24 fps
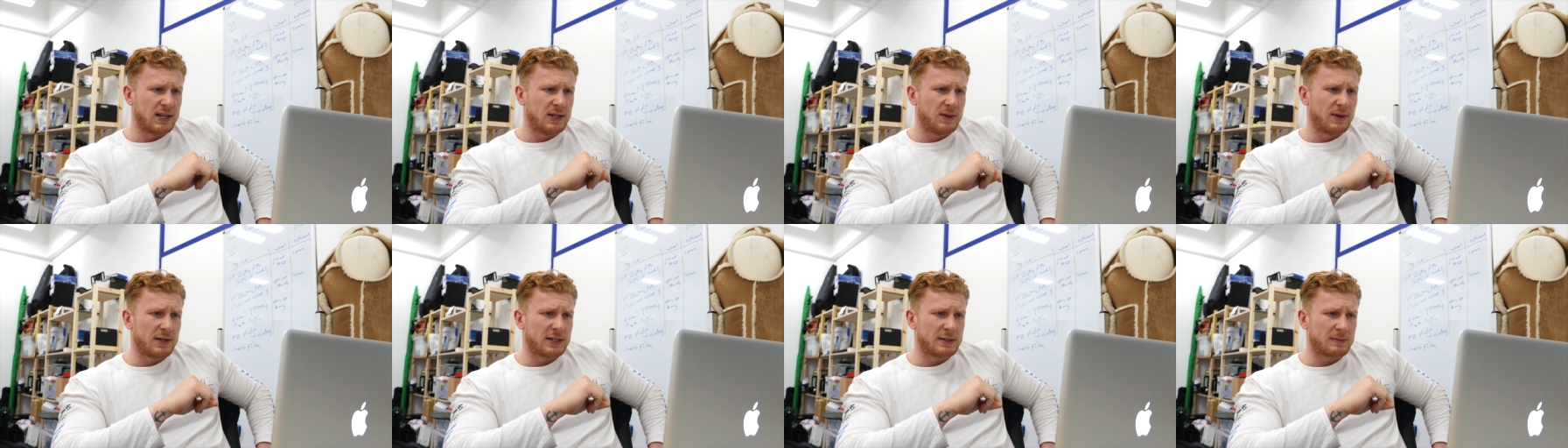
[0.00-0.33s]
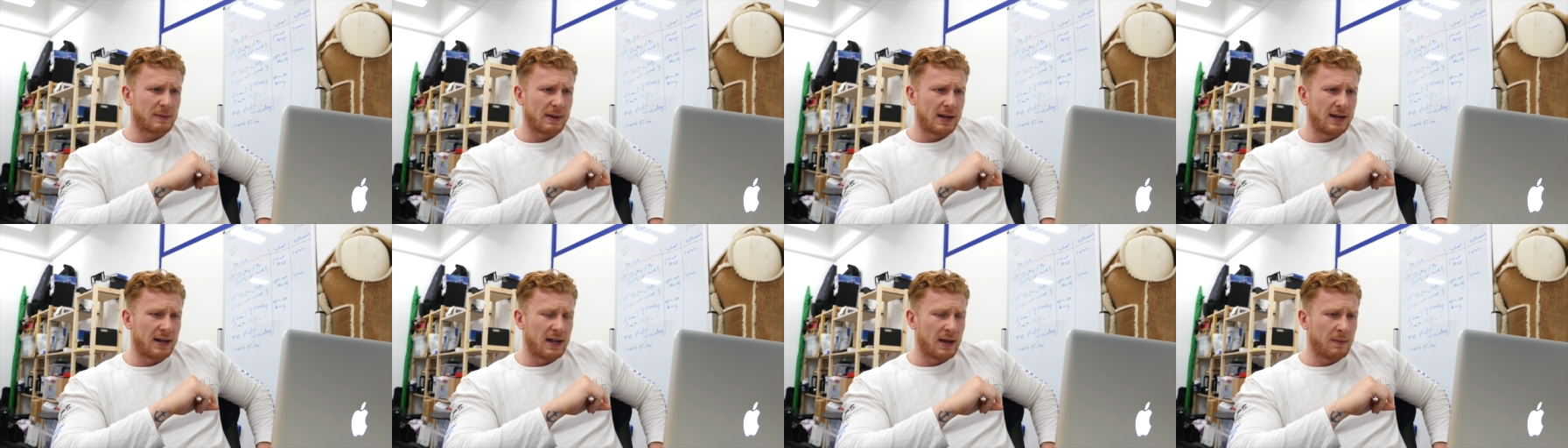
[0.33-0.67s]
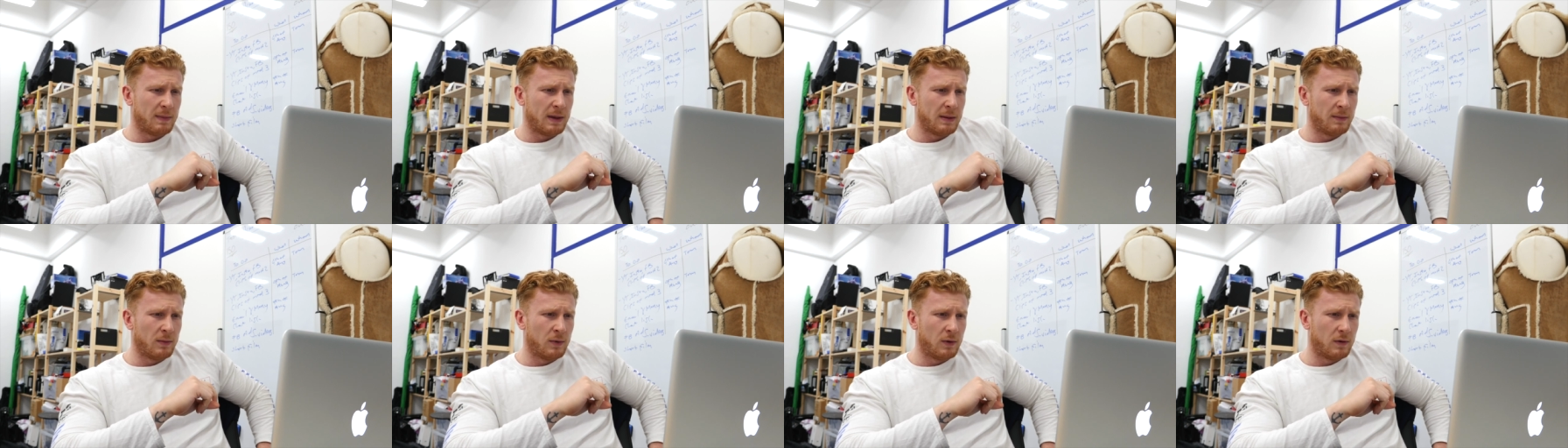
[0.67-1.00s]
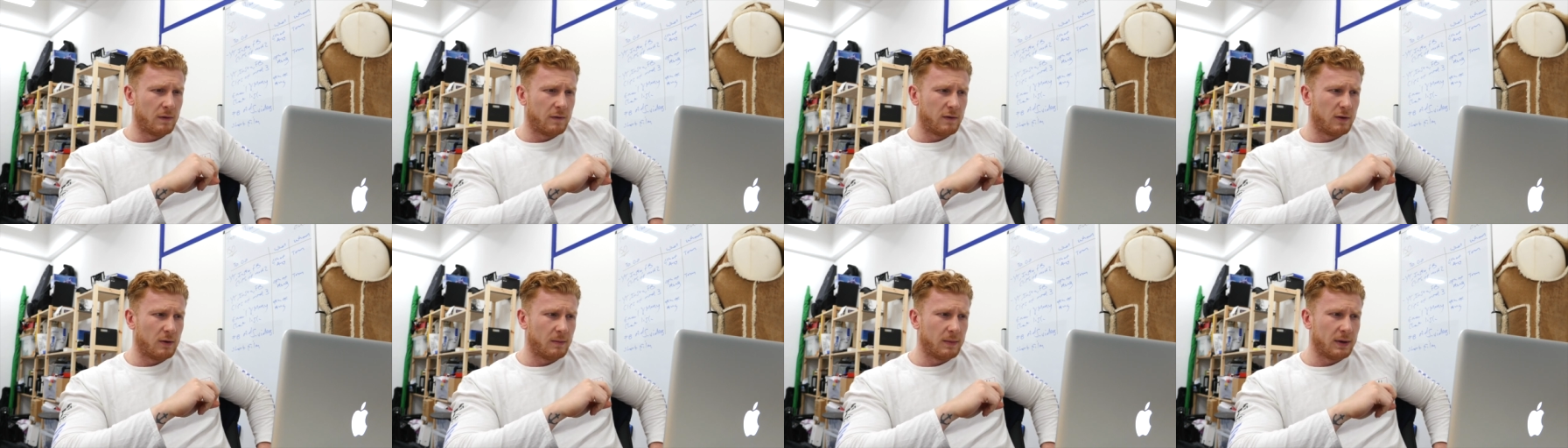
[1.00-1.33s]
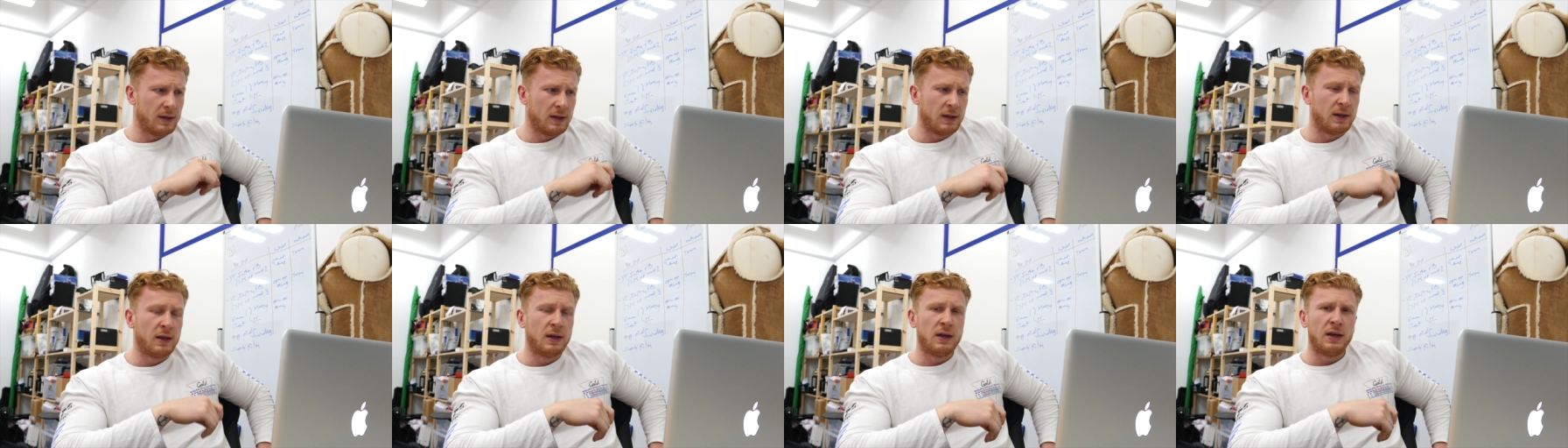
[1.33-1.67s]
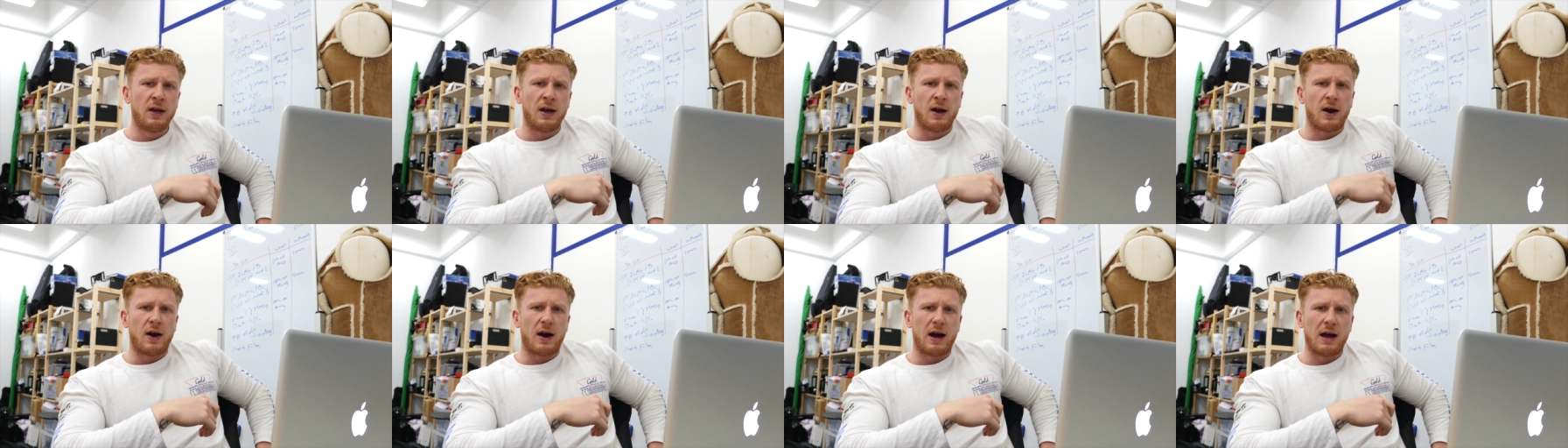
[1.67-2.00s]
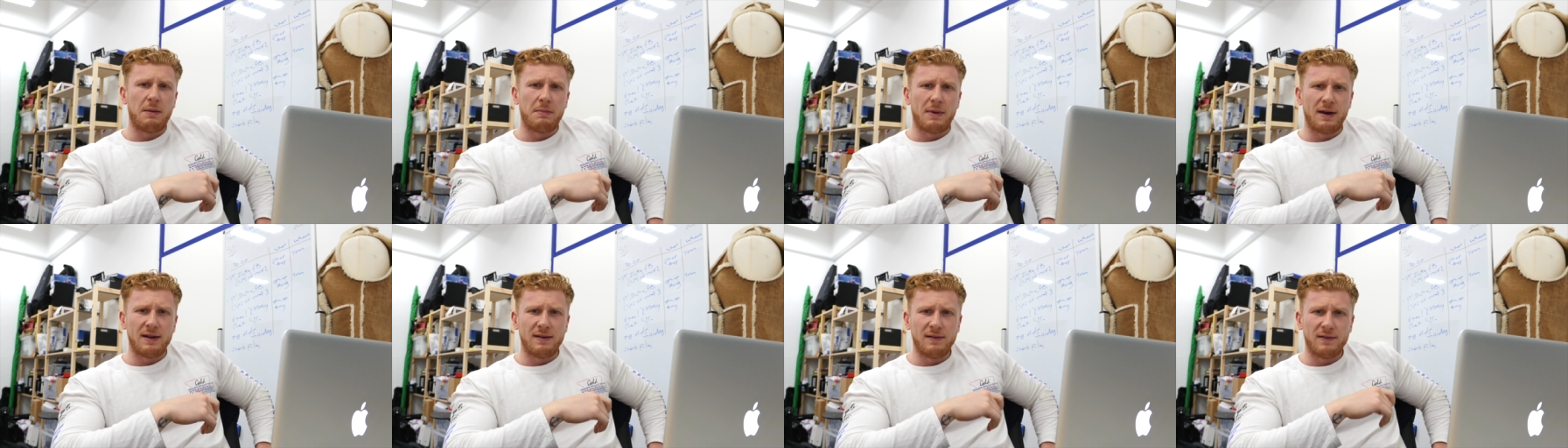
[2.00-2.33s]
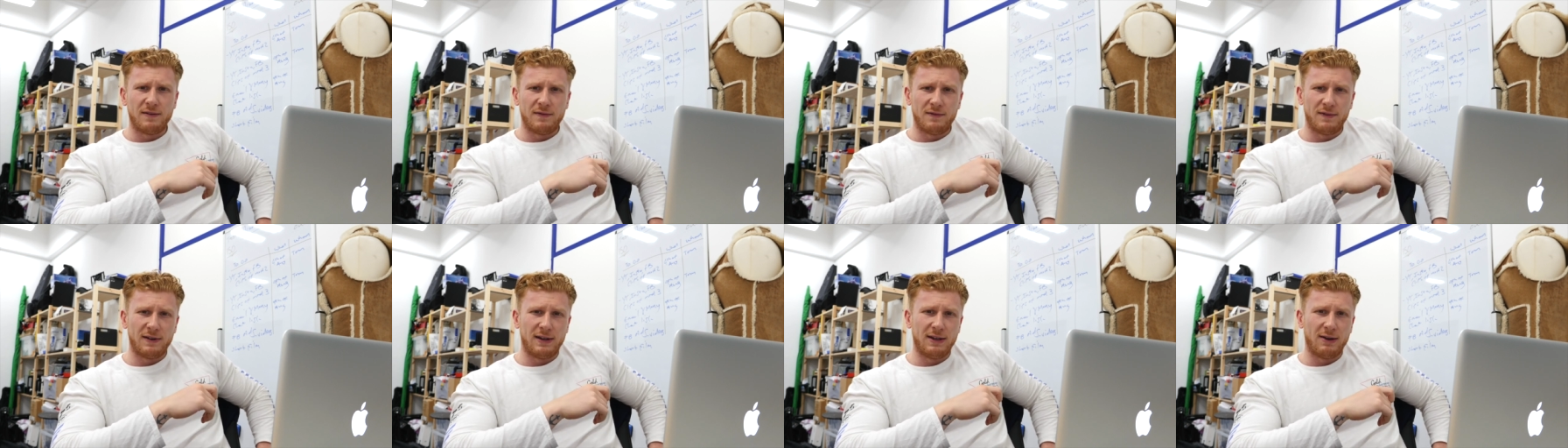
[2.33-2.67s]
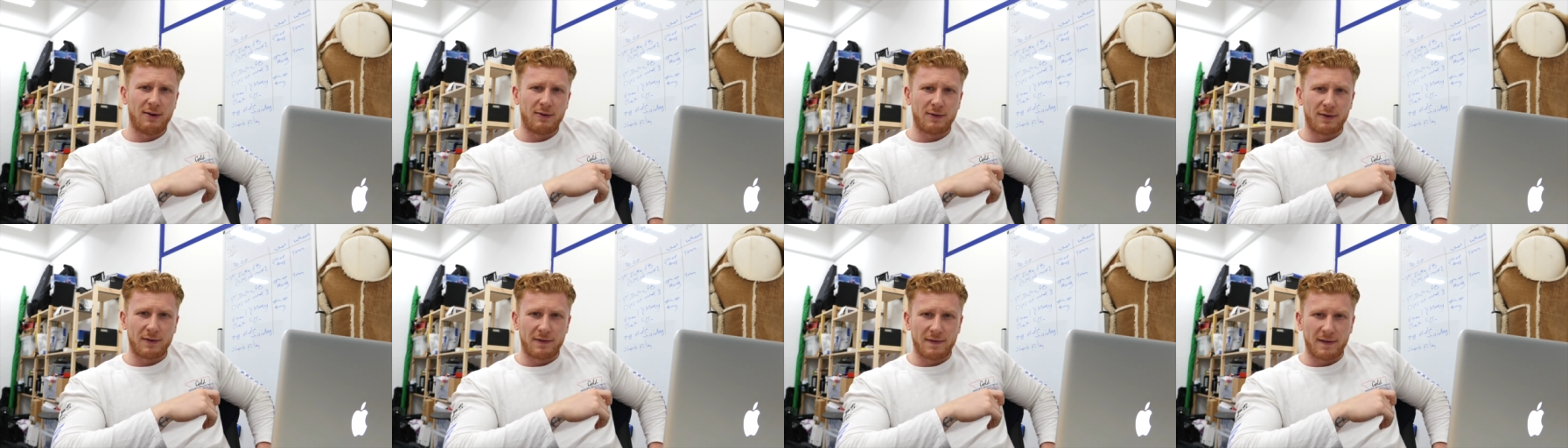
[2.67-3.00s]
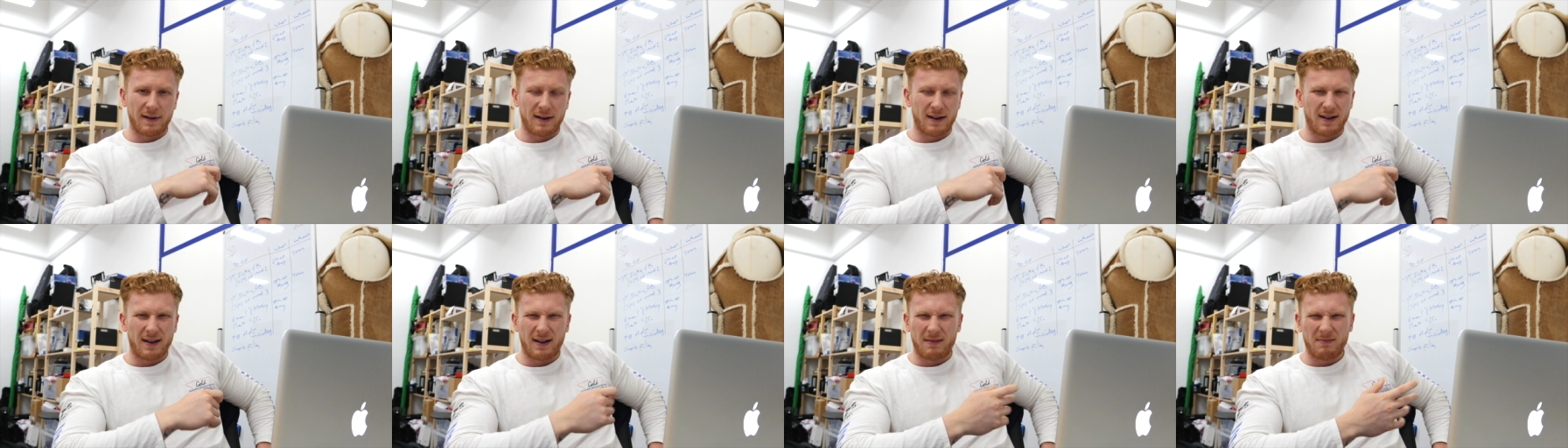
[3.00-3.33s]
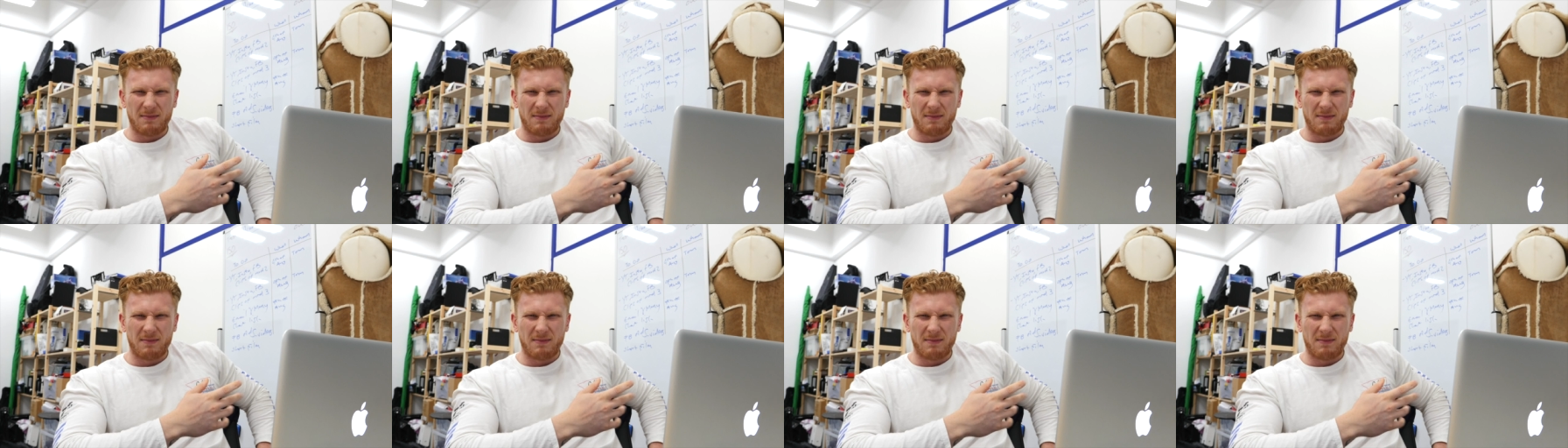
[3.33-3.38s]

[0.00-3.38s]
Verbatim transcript: you explain it a bit more for me? I'm a videographer.